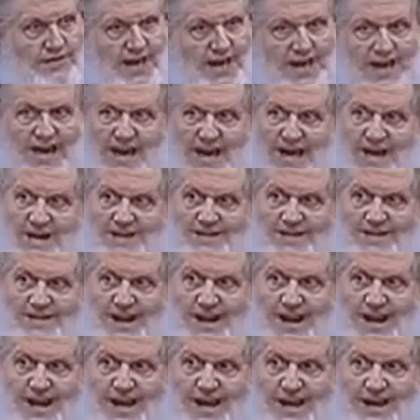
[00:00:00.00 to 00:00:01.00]
they had in
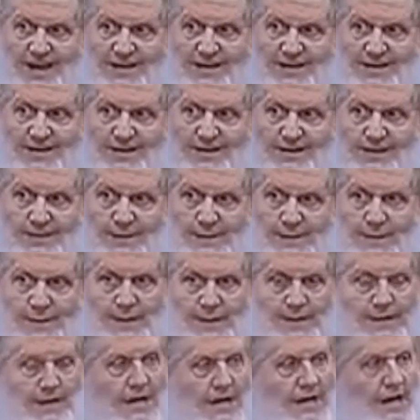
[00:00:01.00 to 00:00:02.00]
the land.
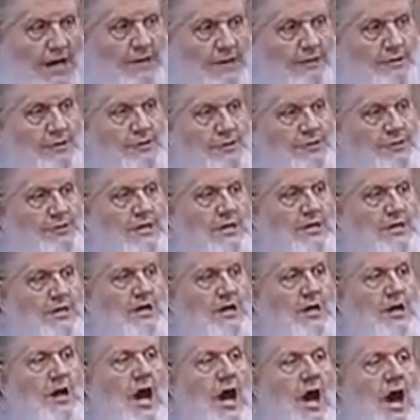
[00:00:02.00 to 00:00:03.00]
And she
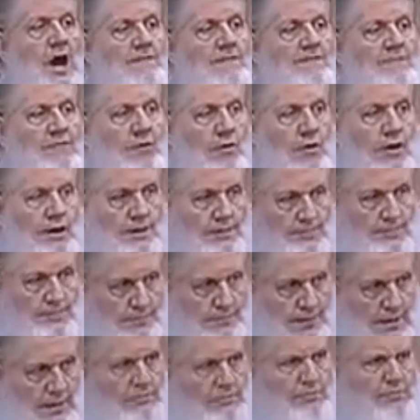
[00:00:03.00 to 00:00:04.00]
sent an envoy.
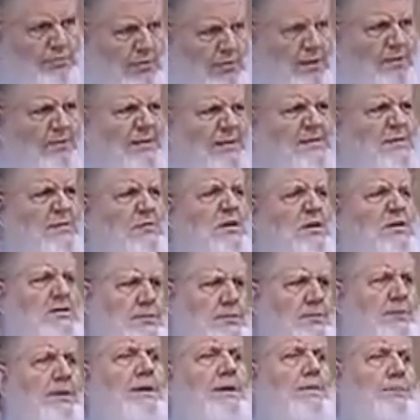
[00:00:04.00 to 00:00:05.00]
That means a
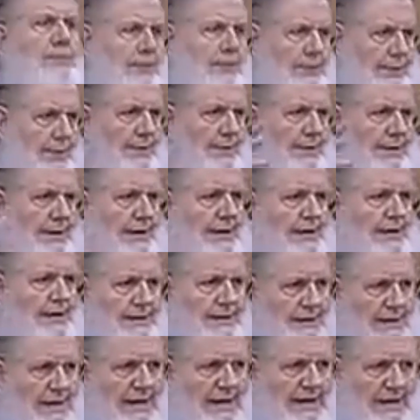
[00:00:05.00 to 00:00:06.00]
bunch of people,
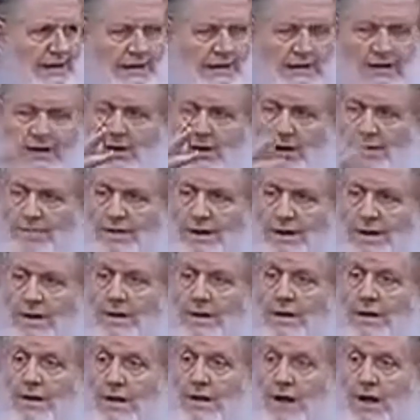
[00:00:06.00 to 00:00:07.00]
okay, like in a
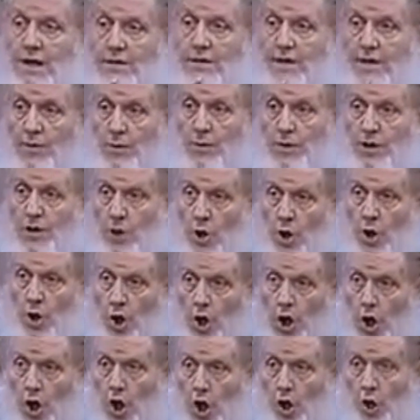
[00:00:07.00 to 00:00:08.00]
caravan. And they went
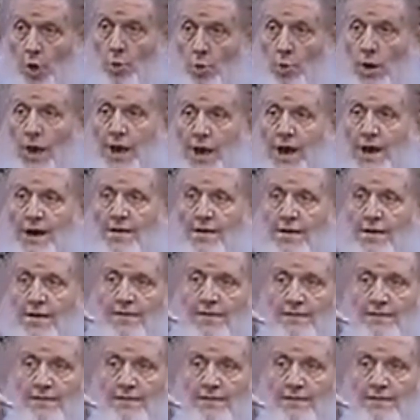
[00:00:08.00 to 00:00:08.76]
all the way